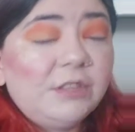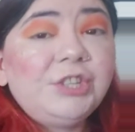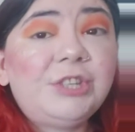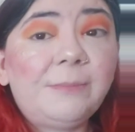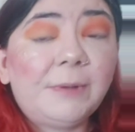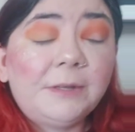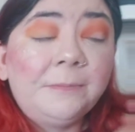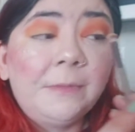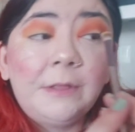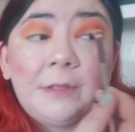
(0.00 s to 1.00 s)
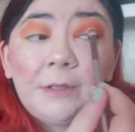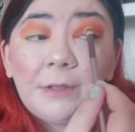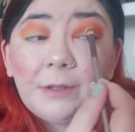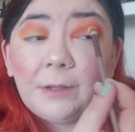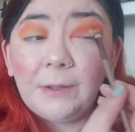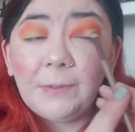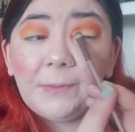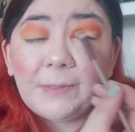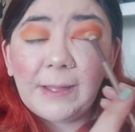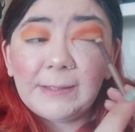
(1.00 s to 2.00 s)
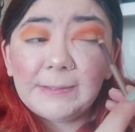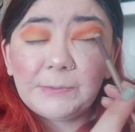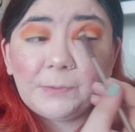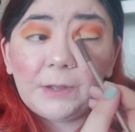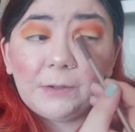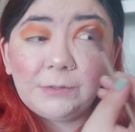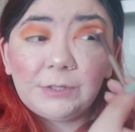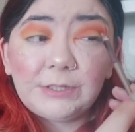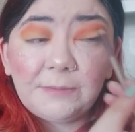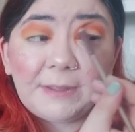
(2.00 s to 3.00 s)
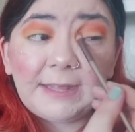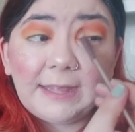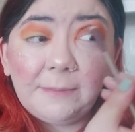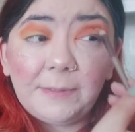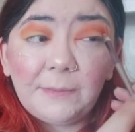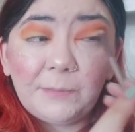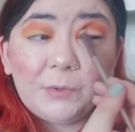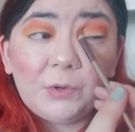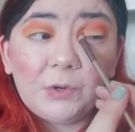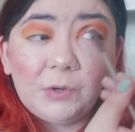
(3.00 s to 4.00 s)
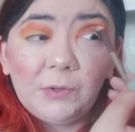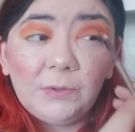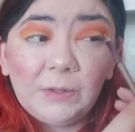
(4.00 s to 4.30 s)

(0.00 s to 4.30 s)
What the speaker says: shimmer on that as well, just to make it a bit more